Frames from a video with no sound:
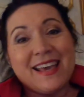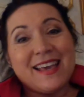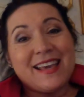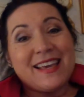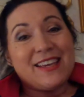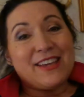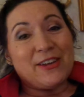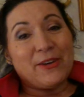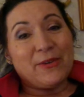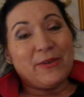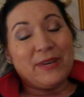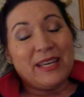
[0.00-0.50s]

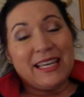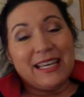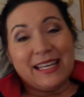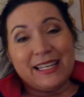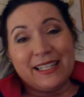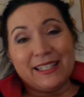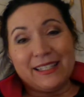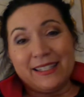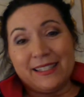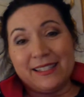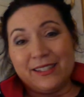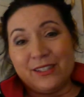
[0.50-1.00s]
He
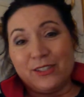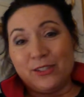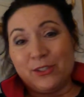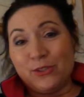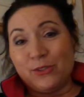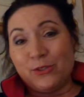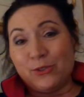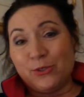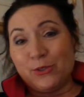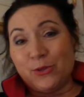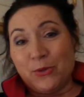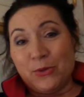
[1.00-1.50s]
gets
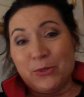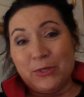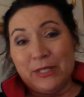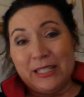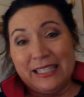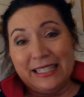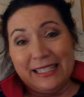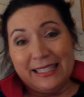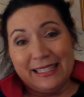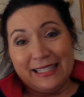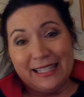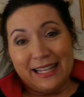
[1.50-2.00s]
sold
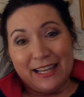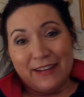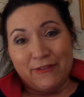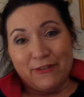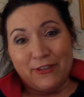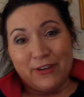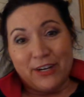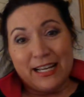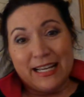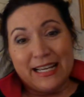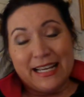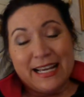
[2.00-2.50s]
into
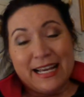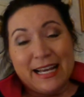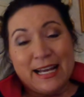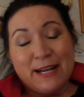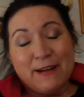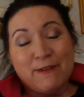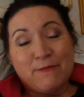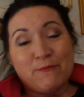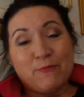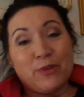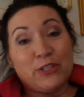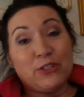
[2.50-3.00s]
slavery,
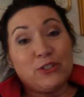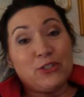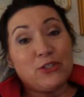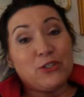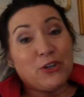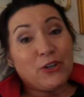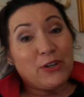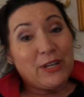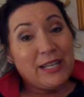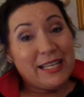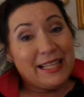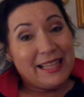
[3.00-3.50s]
but
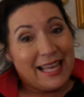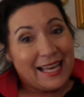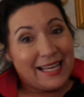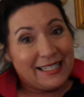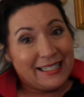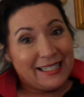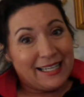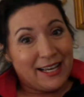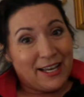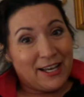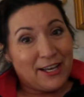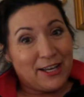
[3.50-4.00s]
during that
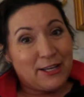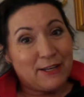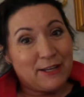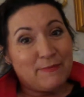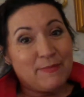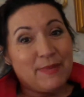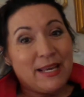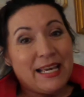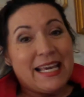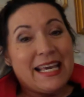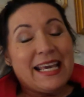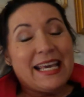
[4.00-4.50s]
time,
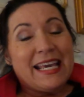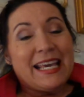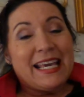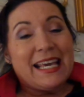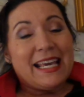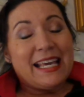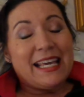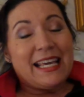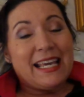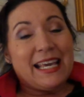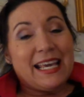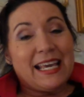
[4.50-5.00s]

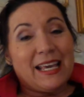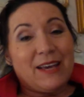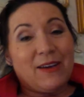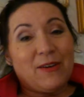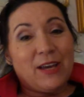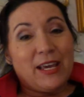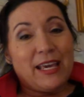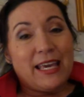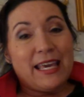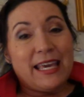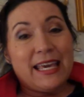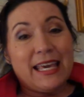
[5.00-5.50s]

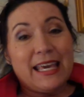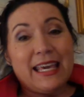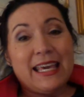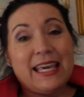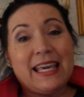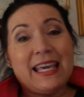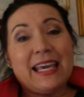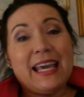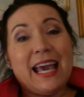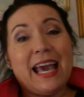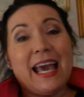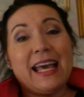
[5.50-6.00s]

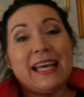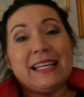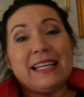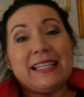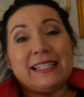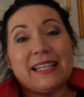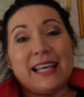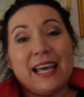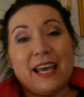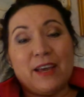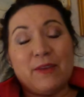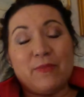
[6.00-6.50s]
he is
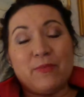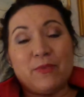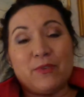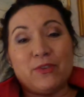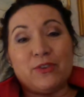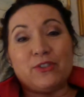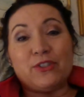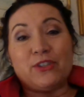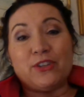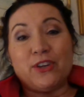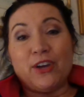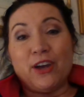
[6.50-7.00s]

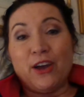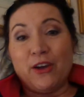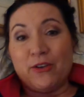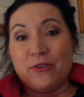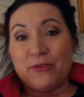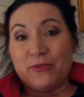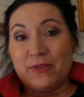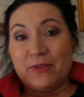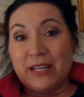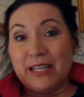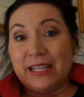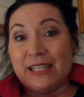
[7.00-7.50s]
able to
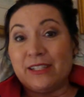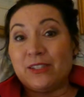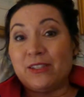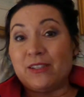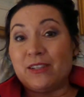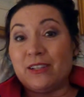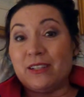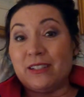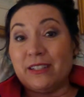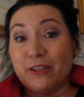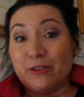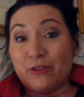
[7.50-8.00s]
hone his
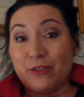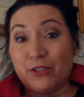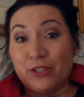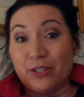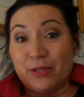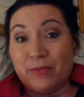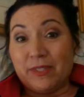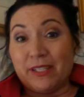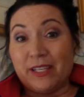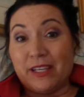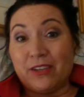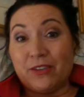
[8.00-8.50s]

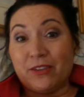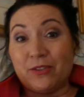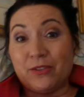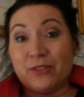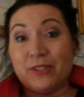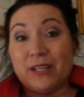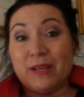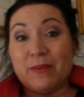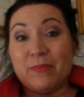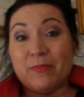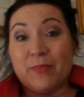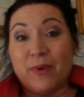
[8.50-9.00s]
leadership
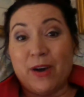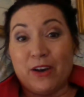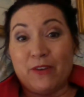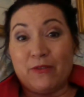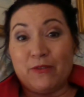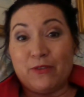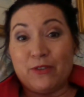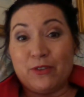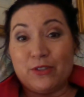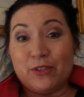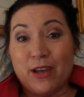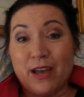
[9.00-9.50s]
skills in
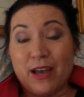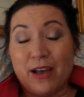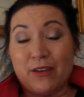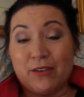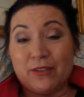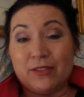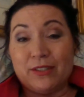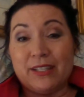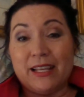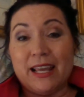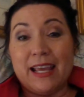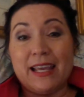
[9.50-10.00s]
Potiphar's
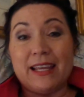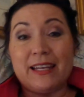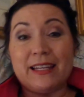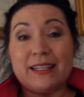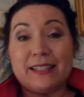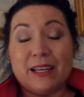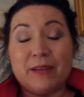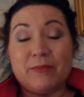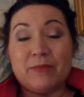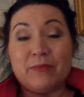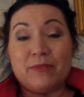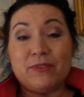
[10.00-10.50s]
house and
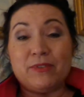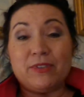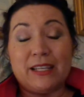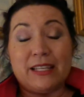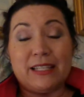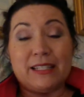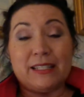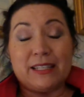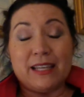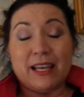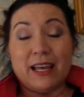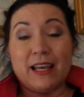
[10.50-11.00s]

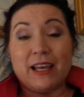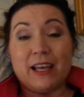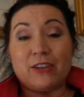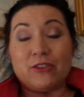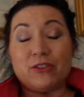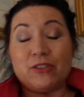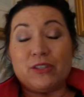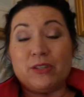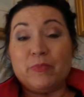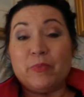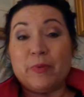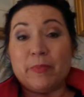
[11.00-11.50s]
he's
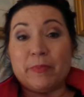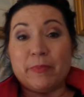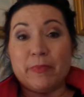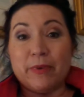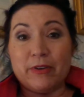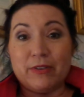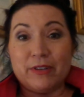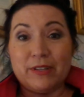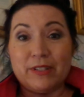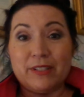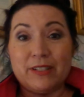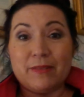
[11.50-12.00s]
actually
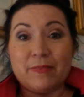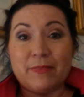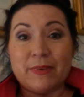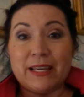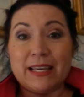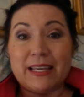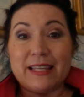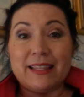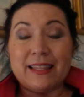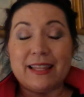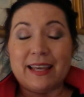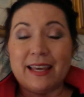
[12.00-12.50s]
promoted to
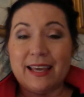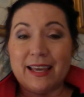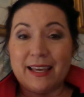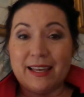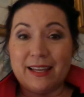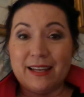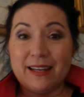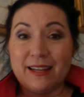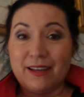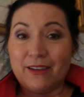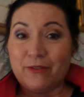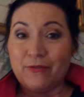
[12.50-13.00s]
be the
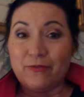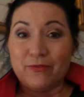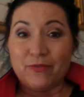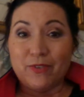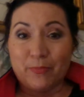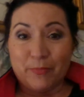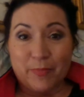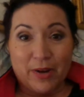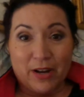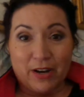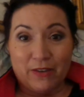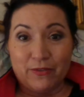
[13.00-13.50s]
head of
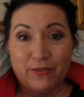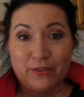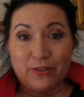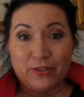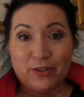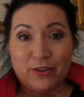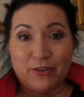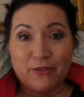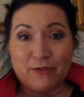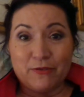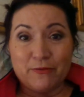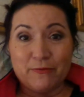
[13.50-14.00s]
Potiphar's
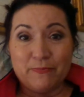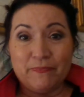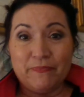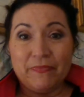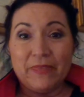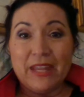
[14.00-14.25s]
home.